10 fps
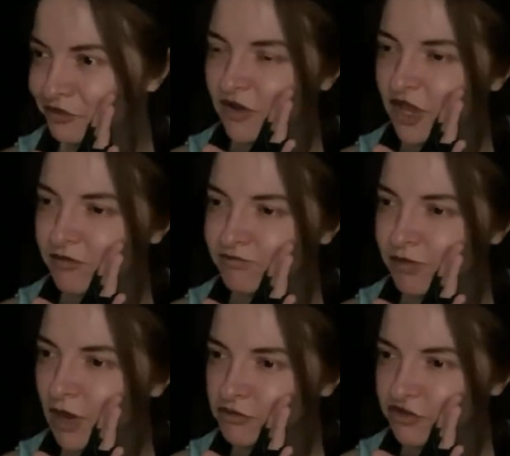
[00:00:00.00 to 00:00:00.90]
Fucking
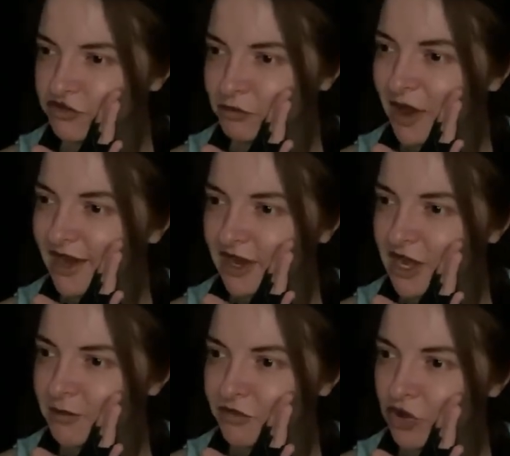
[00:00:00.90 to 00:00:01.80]
boulders
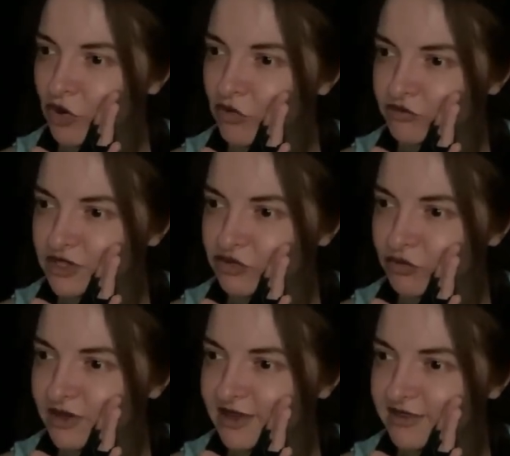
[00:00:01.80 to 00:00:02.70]
backing up the corridor,
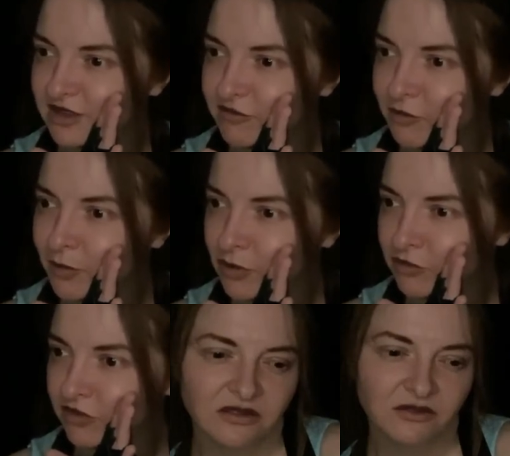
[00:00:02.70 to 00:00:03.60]
listening for
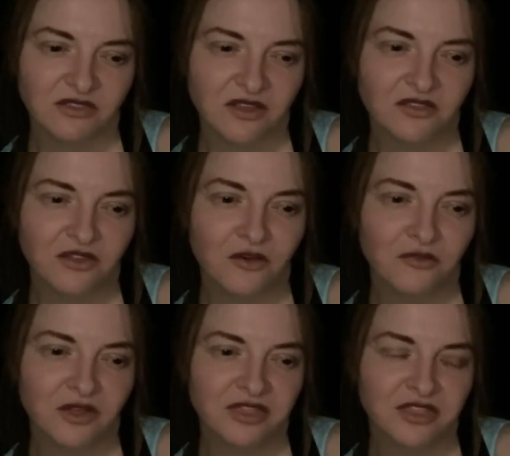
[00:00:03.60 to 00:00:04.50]
boulders. So it starts
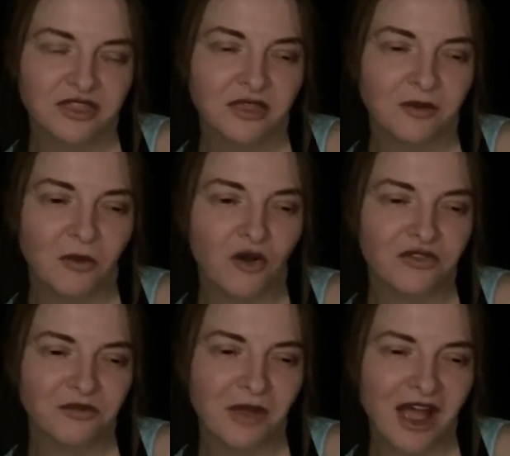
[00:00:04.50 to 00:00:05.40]
off with the
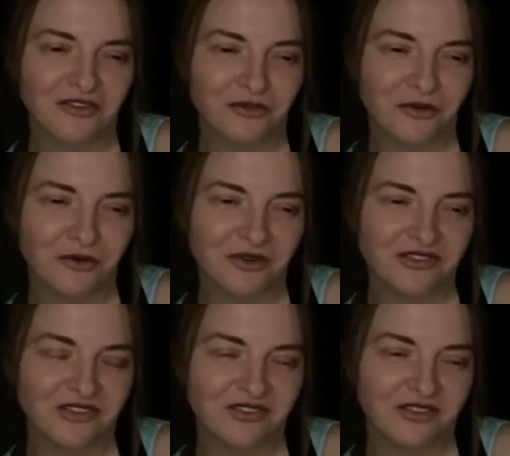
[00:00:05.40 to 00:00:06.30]
boss battle,
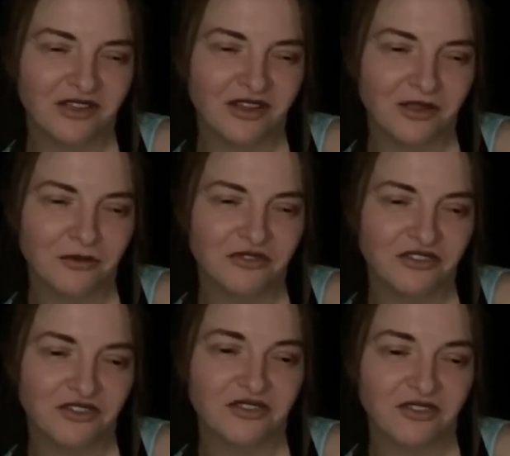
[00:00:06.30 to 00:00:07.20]
which is, I always
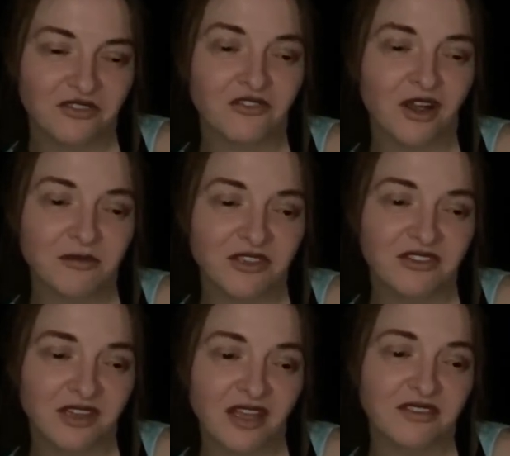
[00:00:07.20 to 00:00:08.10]
just described
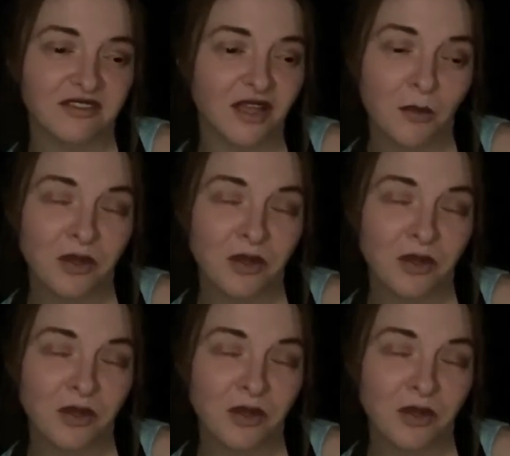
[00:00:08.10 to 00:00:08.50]
it as a